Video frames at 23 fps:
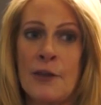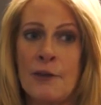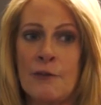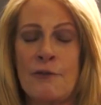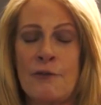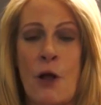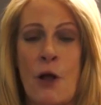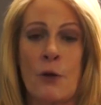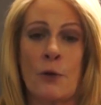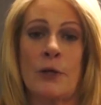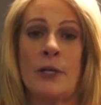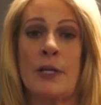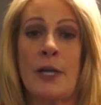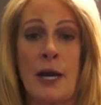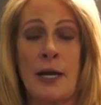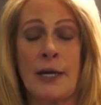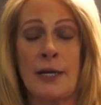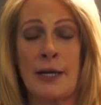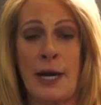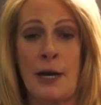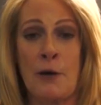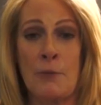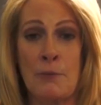and the following
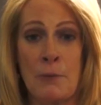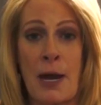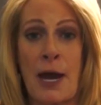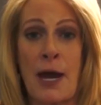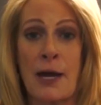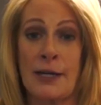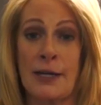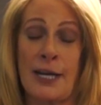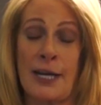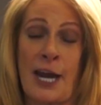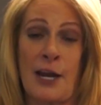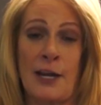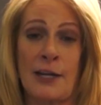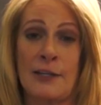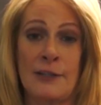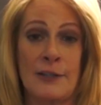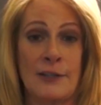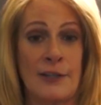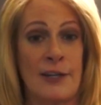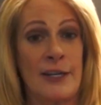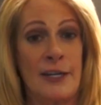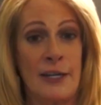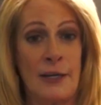day I came back and
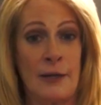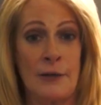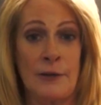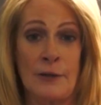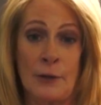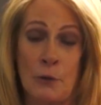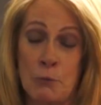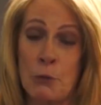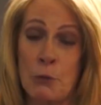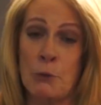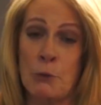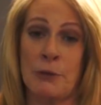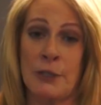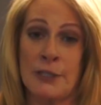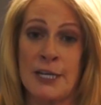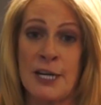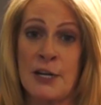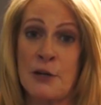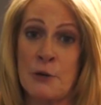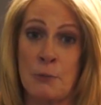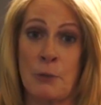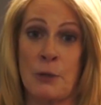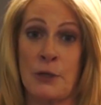had the
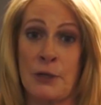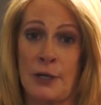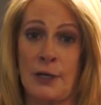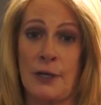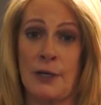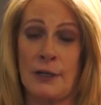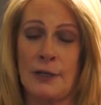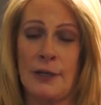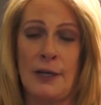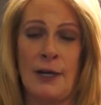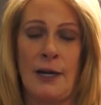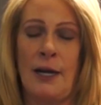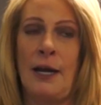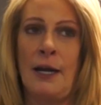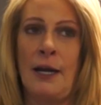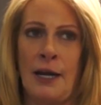permanent teeth put in.